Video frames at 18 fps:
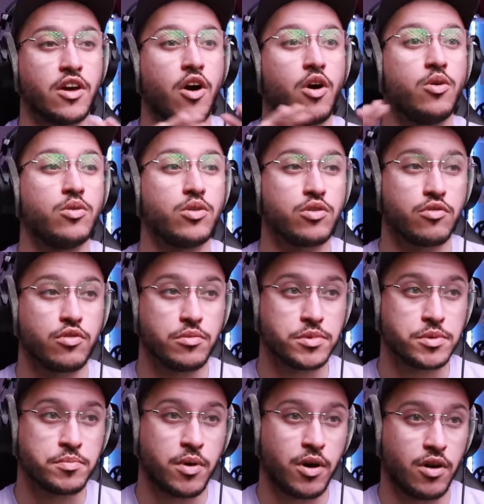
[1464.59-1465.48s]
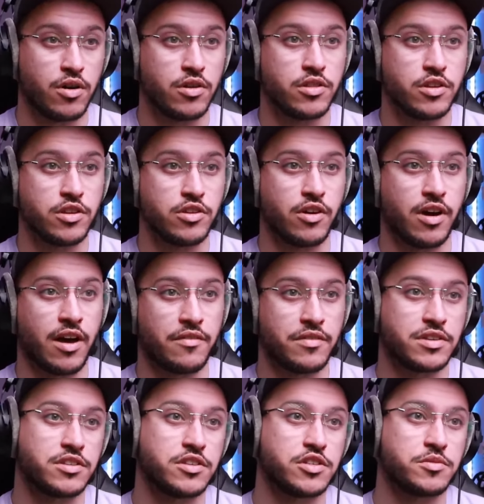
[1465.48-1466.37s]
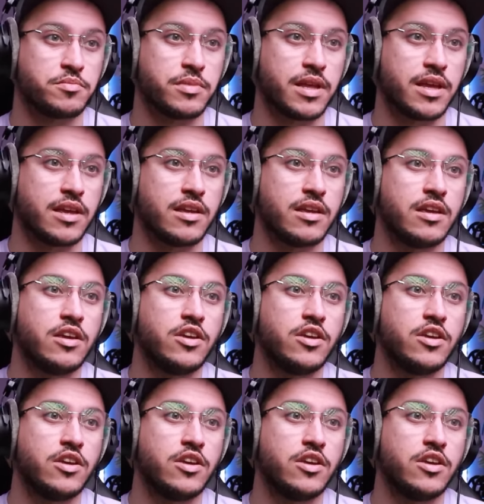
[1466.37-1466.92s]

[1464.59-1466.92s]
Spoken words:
whole group's pot that you're having to split,